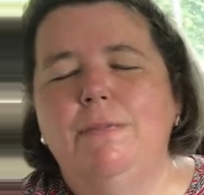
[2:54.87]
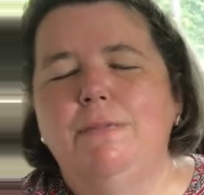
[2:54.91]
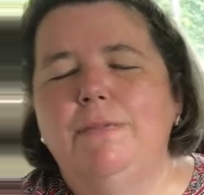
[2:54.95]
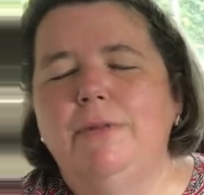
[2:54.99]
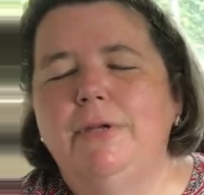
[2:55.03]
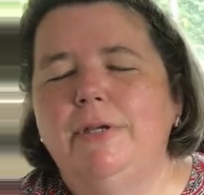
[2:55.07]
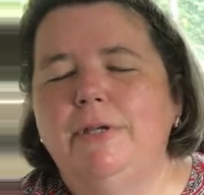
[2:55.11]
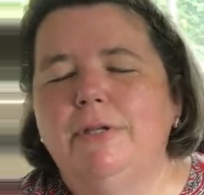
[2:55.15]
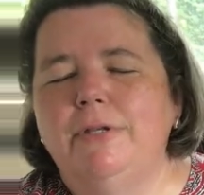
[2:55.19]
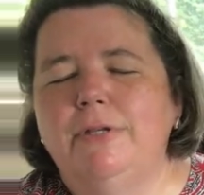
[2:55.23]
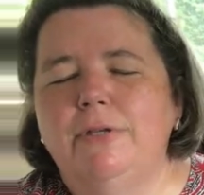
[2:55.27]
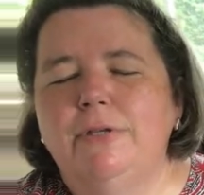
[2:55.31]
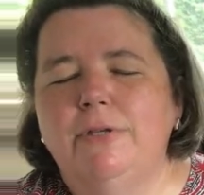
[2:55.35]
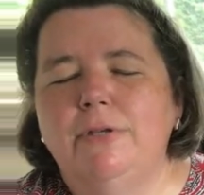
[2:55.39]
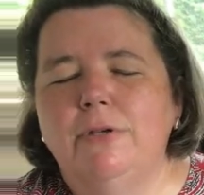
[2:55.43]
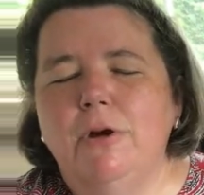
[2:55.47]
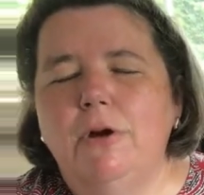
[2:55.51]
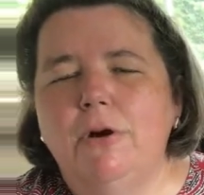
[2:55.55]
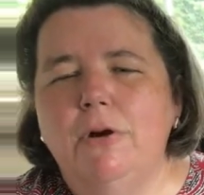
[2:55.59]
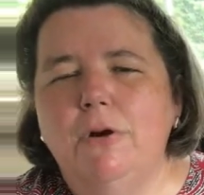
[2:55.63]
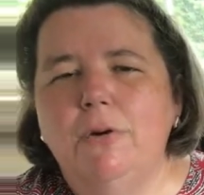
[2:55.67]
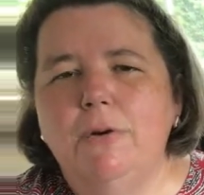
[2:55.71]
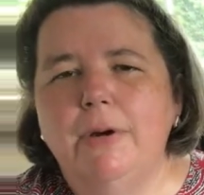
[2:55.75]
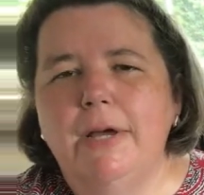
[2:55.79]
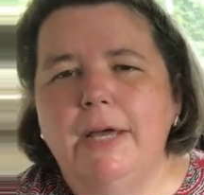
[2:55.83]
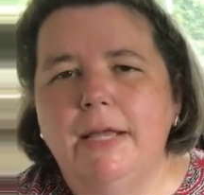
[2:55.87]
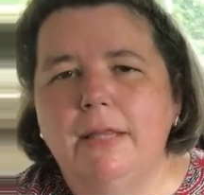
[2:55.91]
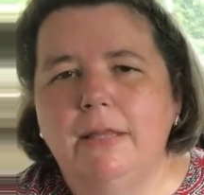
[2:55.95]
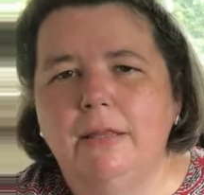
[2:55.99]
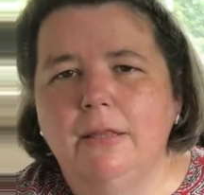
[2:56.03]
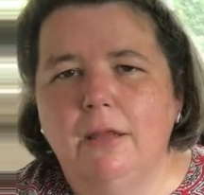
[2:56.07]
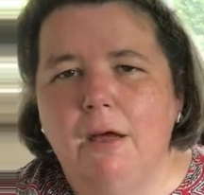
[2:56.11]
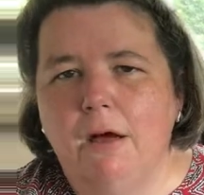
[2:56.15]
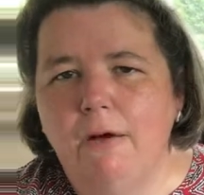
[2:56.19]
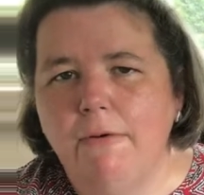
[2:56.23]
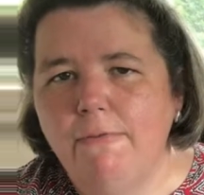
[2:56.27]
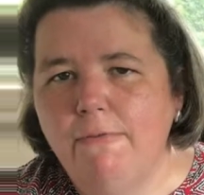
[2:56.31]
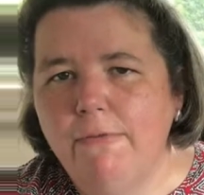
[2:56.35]
be so in
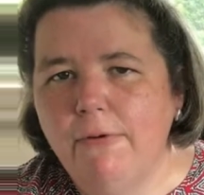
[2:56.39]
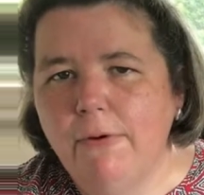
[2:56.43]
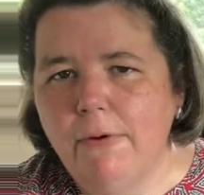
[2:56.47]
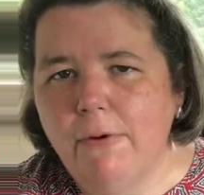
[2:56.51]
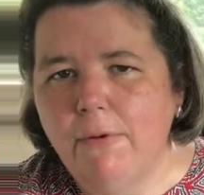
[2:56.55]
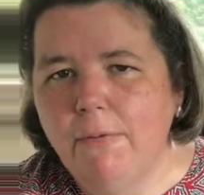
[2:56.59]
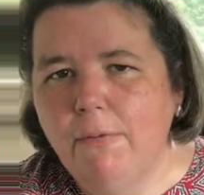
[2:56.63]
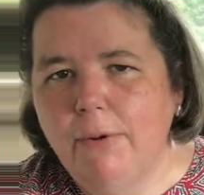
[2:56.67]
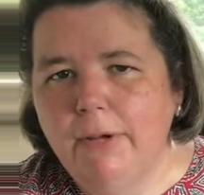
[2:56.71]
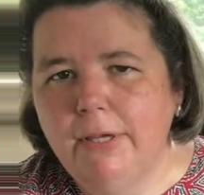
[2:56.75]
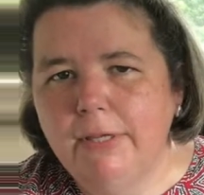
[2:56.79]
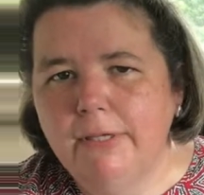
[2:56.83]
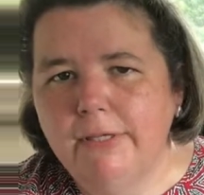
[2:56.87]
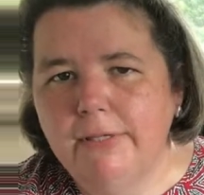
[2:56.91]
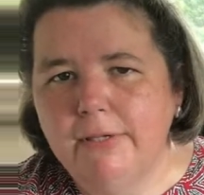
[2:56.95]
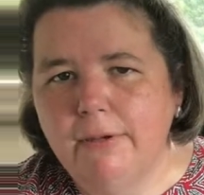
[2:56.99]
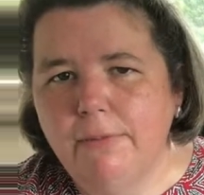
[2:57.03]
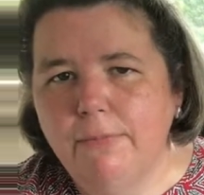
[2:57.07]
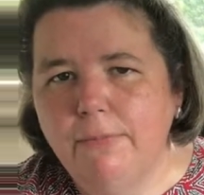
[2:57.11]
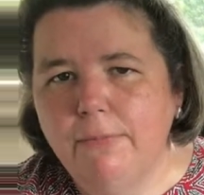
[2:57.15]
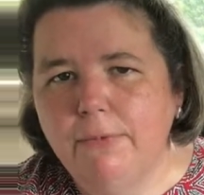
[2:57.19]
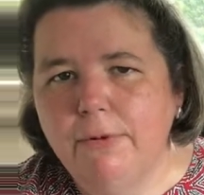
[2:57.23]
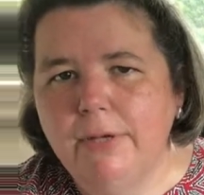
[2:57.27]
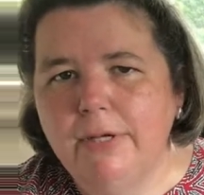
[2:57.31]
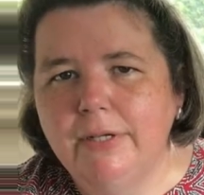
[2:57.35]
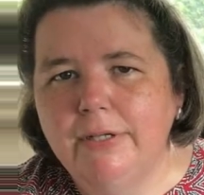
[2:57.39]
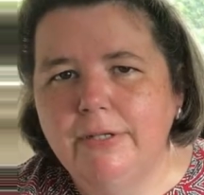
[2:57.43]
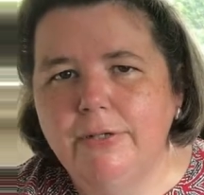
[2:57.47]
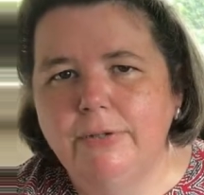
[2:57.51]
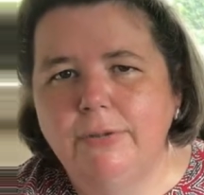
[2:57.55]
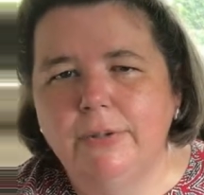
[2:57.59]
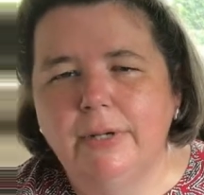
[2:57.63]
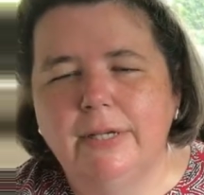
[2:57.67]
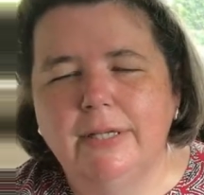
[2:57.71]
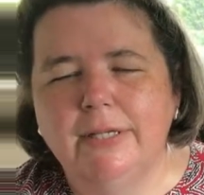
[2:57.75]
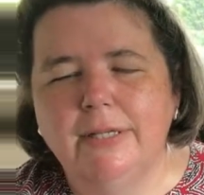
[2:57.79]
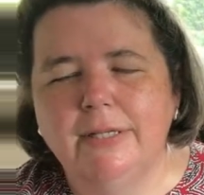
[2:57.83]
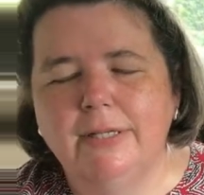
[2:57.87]
love with someone,
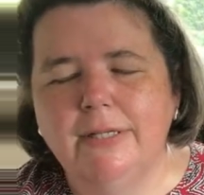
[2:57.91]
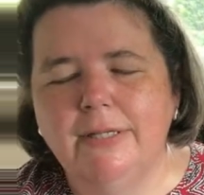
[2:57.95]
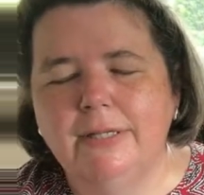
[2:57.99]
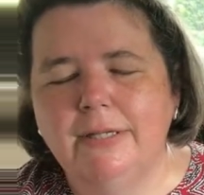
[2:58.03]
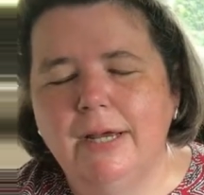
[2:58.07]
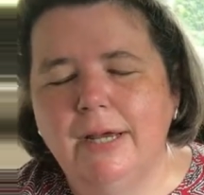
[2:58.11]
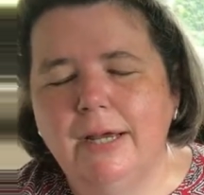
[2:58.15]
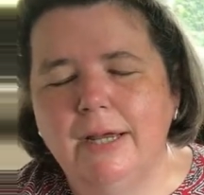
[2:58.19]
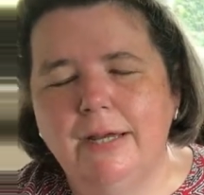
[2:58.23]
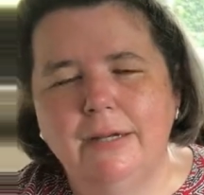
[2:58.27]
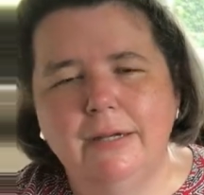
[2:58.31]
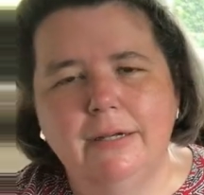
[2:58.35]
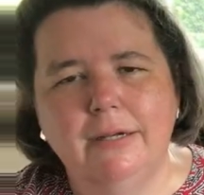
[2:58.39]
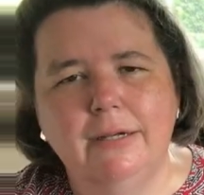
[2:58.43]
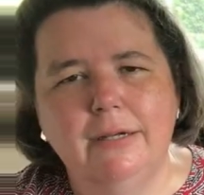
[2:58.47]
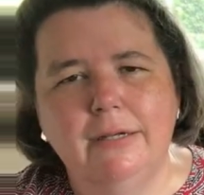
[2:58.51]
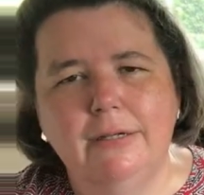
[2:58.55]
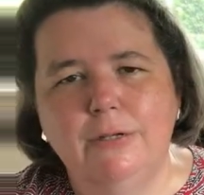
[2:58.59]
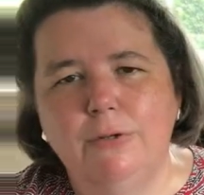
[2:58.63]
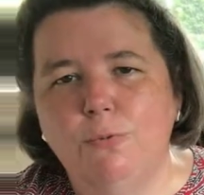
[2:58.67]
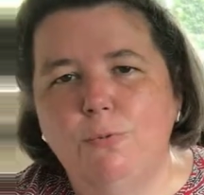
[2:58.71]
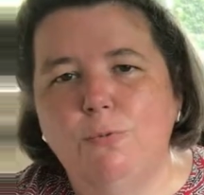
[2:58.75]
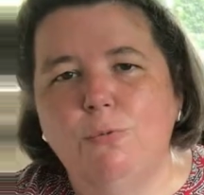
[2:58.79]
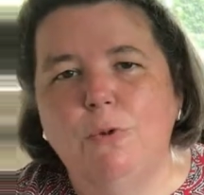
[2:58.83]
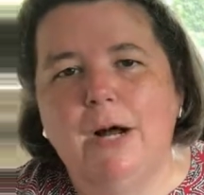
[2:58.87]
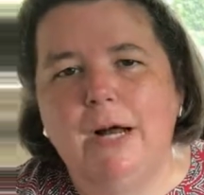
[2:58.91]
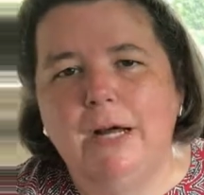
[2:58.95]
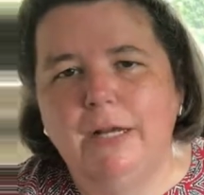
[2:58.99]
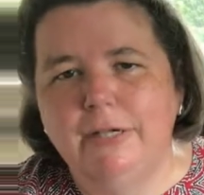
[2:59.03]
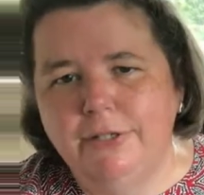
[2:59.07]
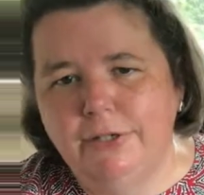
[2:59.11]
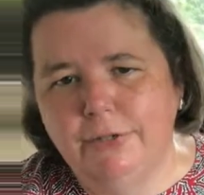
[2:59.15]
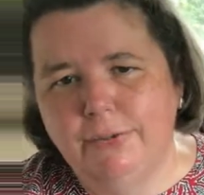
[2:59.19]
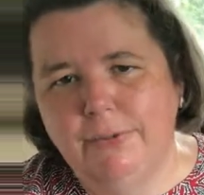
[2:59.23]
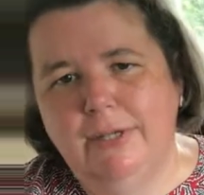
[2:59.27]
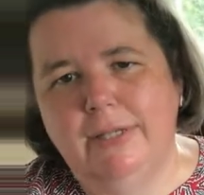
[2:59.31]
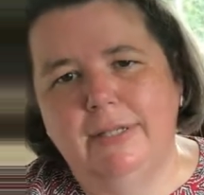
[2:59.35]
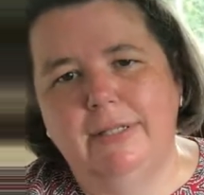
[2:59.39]
to extend, to want
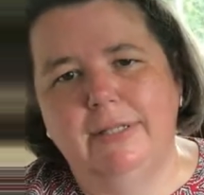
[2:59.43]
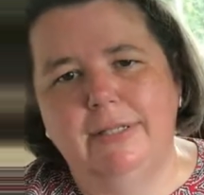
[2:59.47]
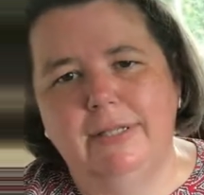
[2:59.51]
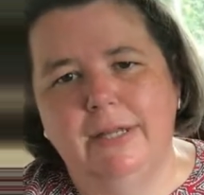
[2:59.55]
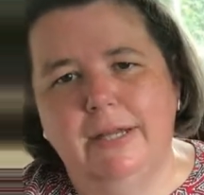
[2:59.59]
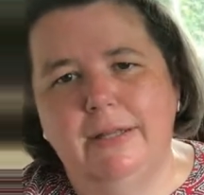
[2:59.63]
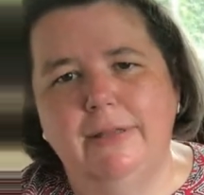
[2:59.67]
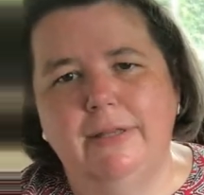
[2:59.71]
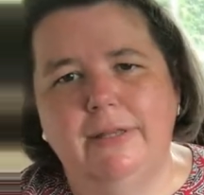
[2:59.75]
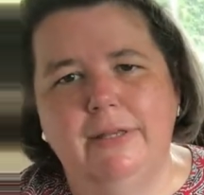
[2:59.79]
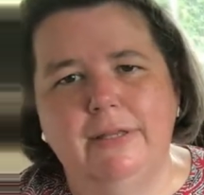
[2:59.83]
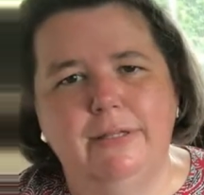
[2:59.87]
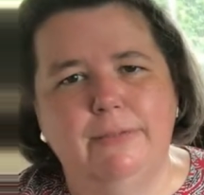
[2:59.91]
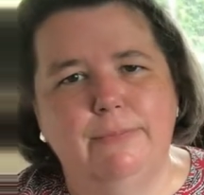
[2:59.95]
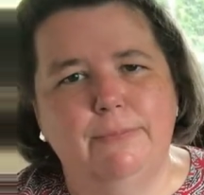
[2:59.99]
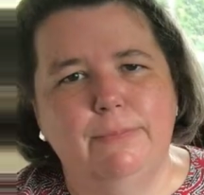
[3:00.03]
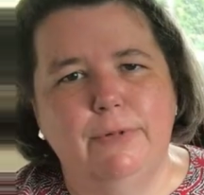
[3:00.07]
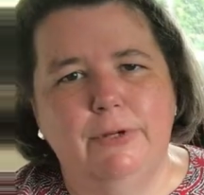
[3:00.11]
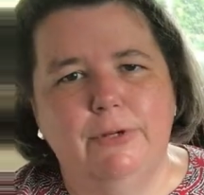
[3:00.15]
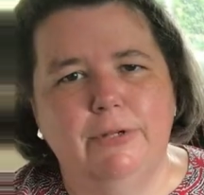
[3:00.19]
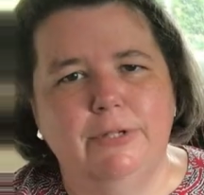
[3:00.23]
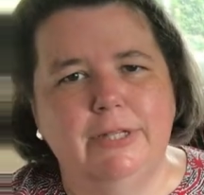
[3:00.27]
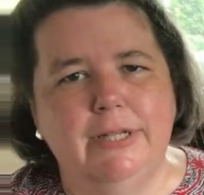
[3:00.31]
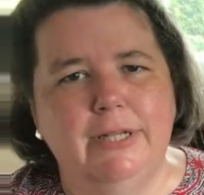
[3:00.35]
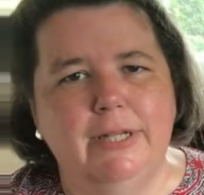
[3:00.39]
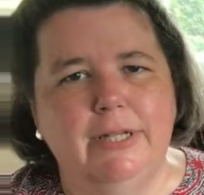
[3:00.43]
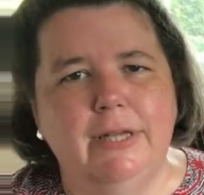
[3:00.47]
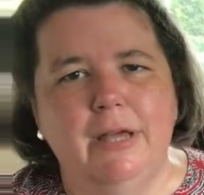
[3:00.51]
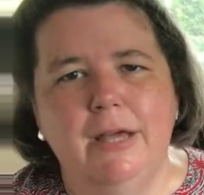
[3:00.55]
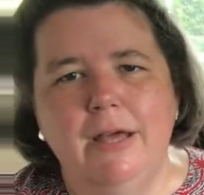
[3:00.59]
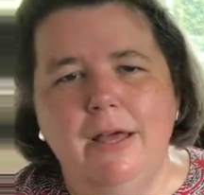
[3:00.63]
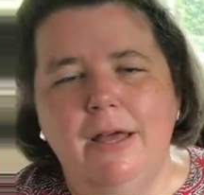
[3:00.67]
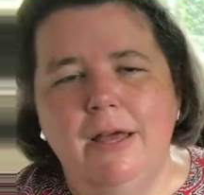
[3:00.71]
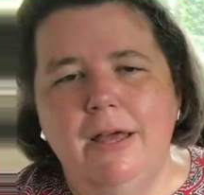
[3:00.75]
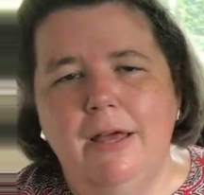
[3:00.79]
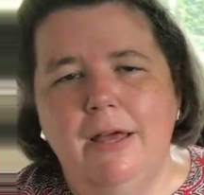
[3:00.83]
to extend this mercy